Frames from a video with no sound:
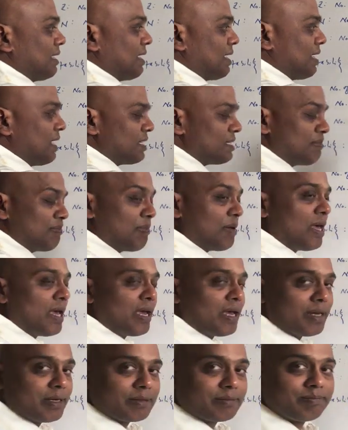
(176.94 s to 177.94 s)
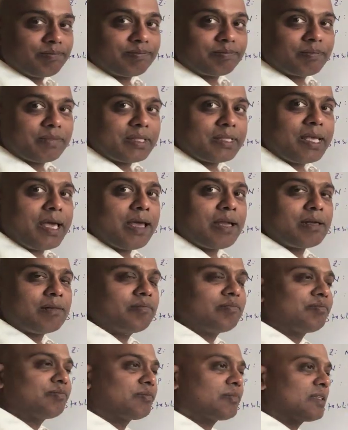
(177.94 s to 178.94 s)
S plane, then
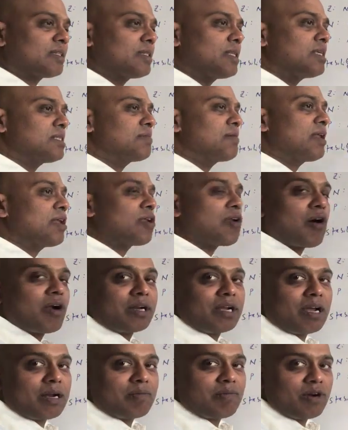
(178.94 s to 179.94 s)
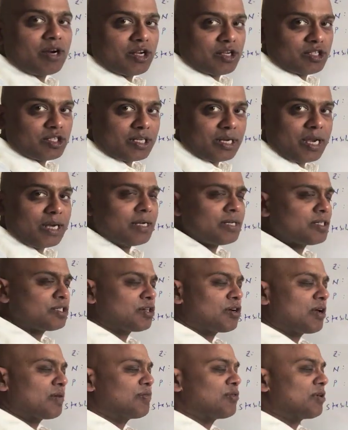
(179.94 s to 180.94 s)
this will not converge, right? So
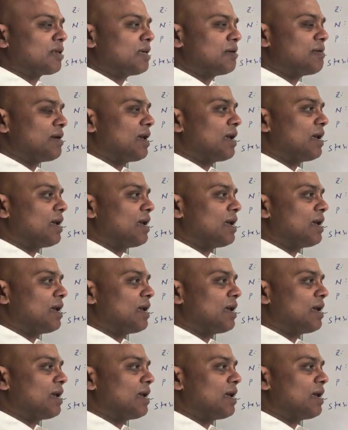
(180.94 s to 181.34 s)
if you give